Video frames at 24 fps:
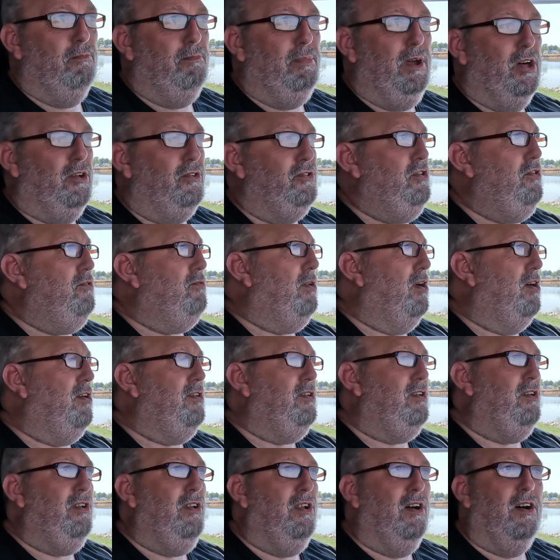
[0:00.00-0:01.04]
Bell. You are
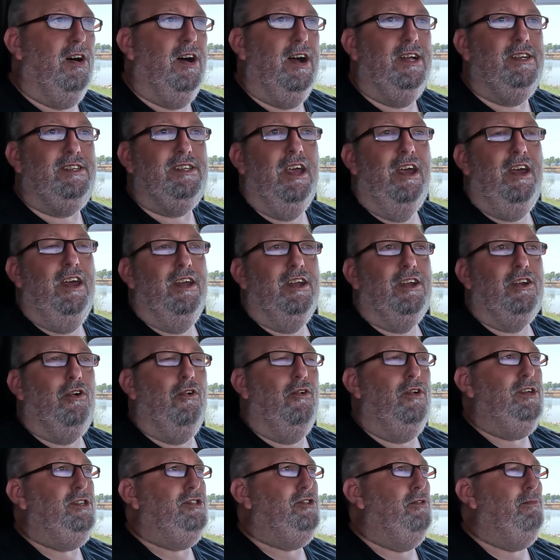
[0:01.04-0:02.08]
not
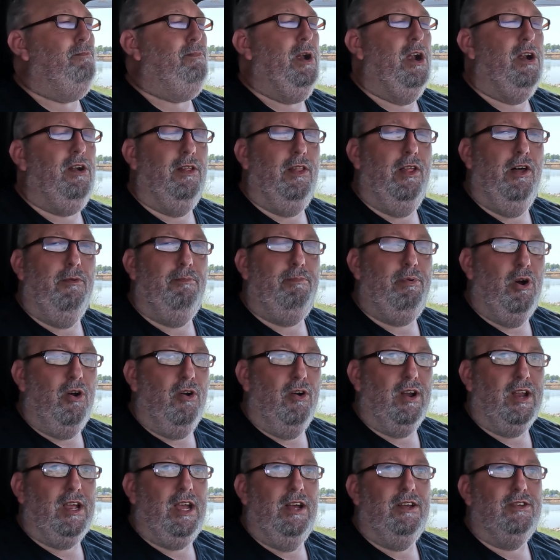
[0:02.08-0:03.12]
going to parallel
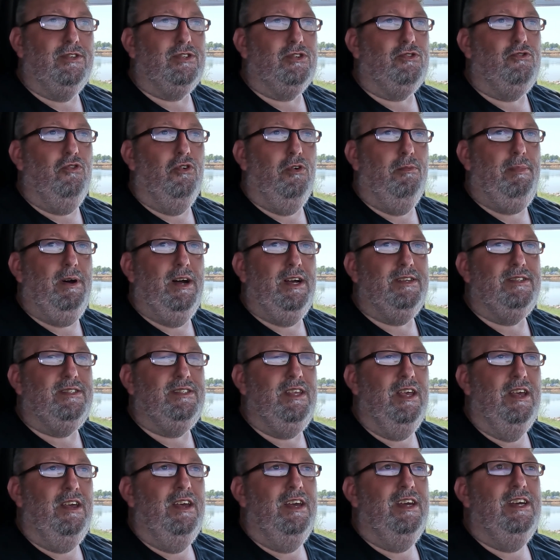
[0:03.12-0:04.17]
park a school
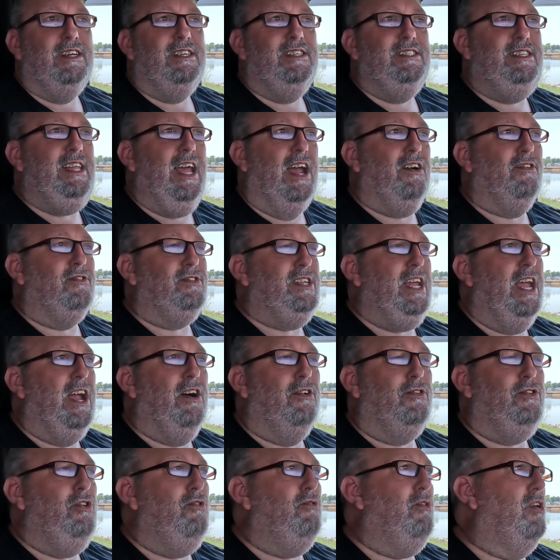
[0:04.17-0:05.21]
bus
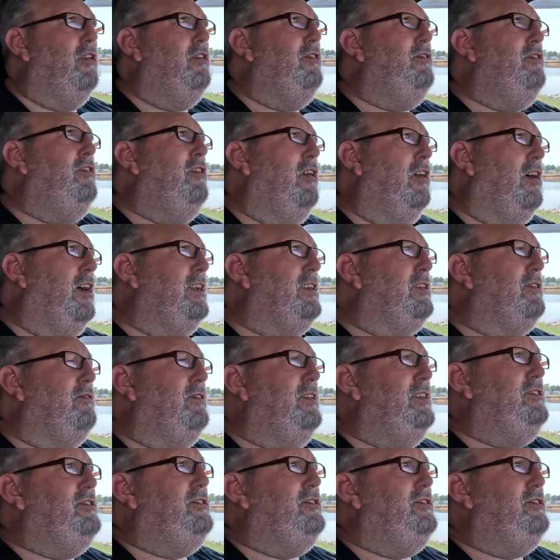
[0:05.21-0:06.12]
downtown. You are not going